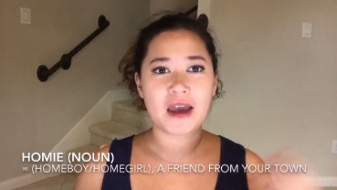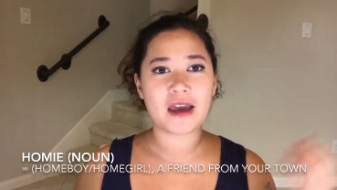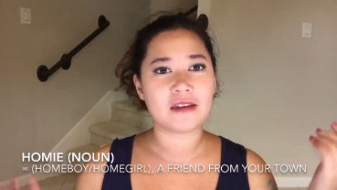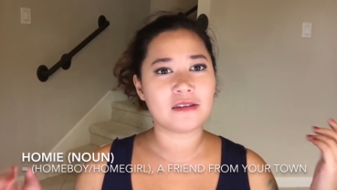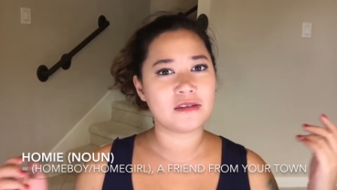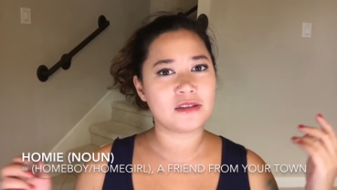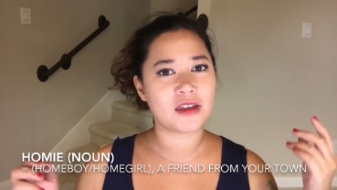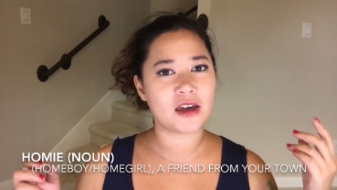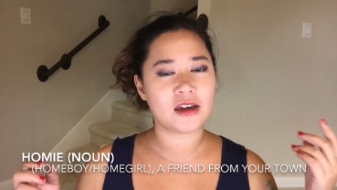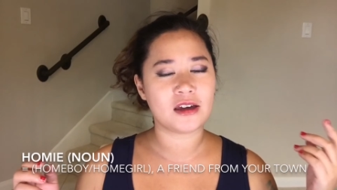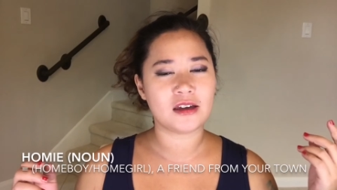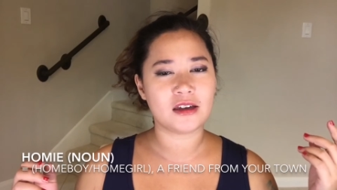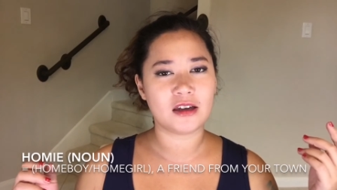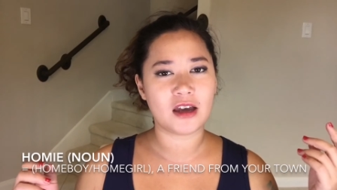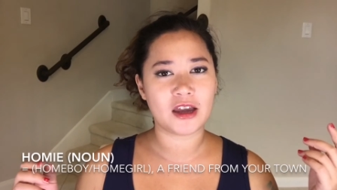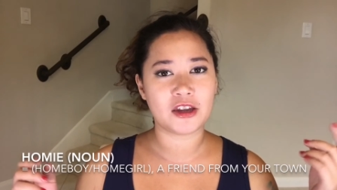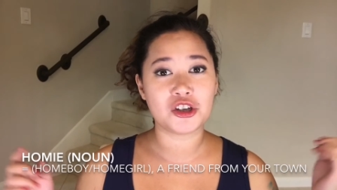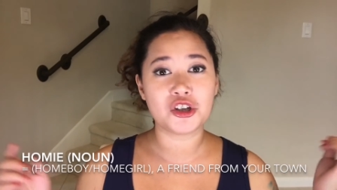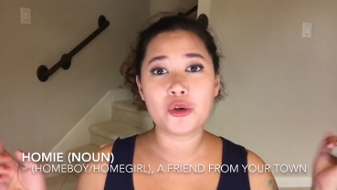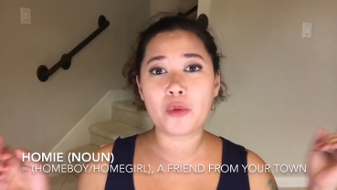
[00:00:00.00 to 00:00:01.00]
and they
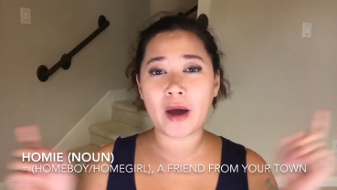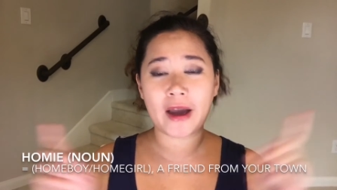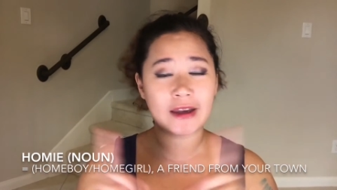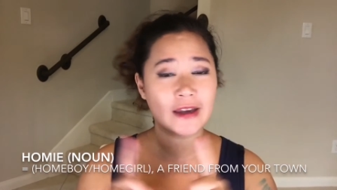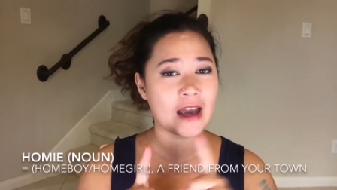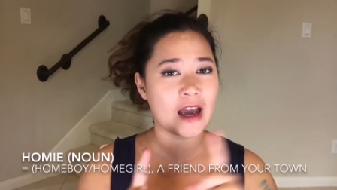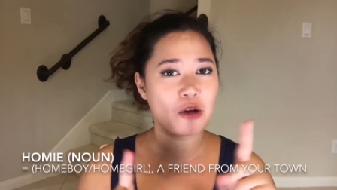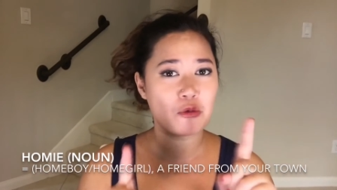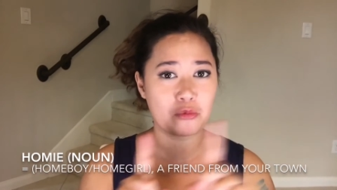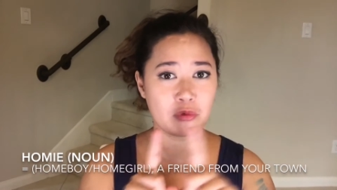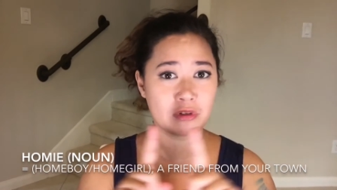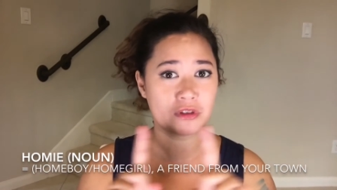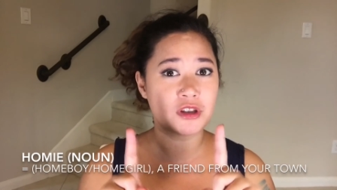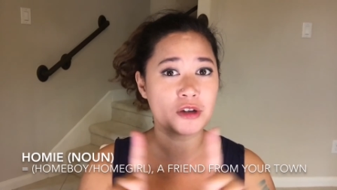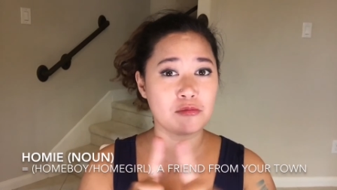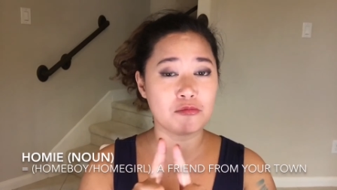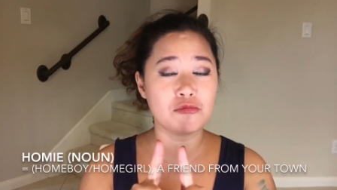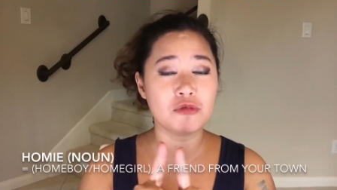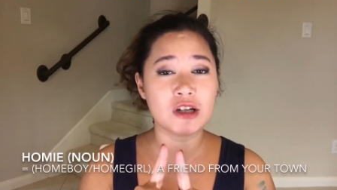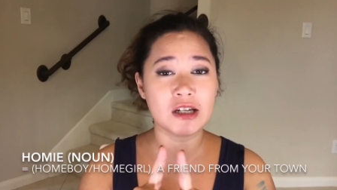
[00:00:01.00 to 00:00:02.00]
and you hang out with
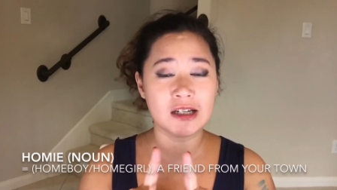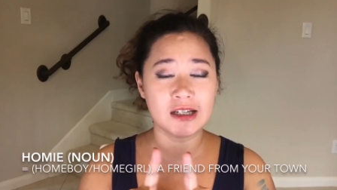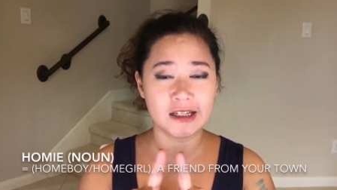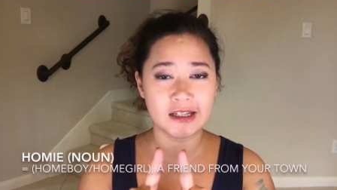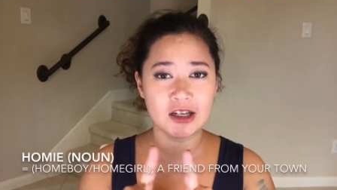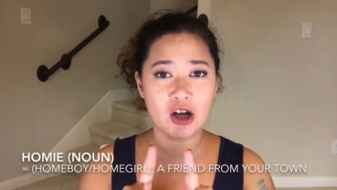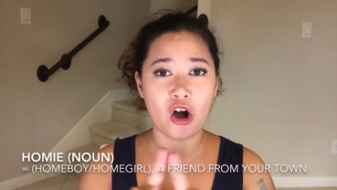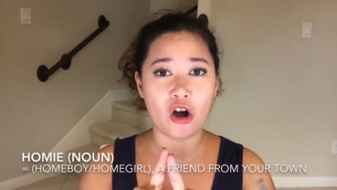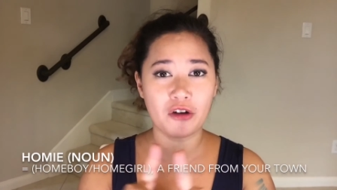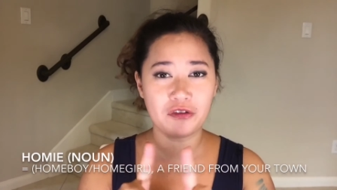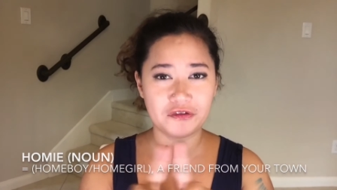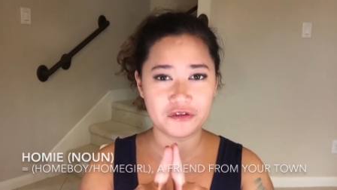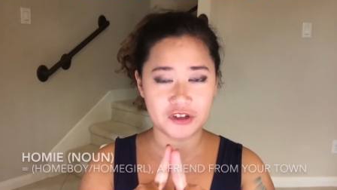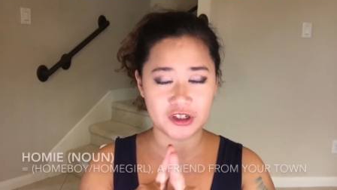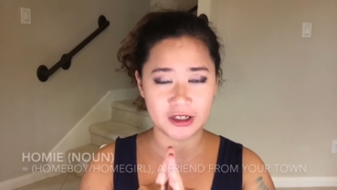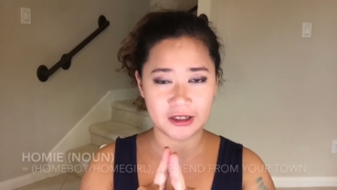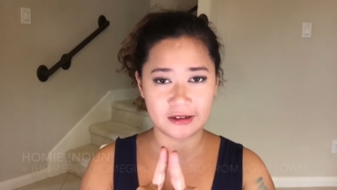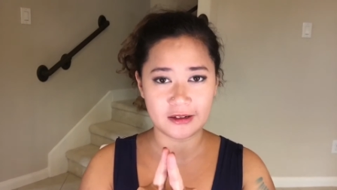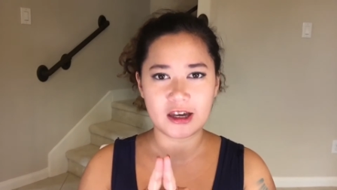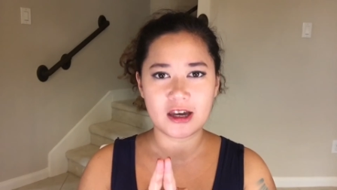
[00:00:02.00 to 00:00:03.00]
them really
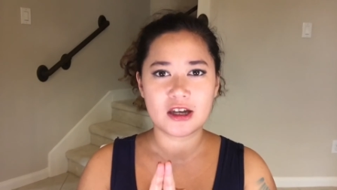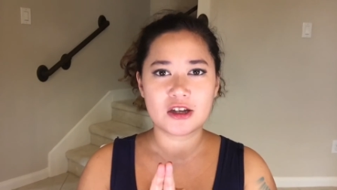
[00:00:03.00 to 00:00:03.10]
often.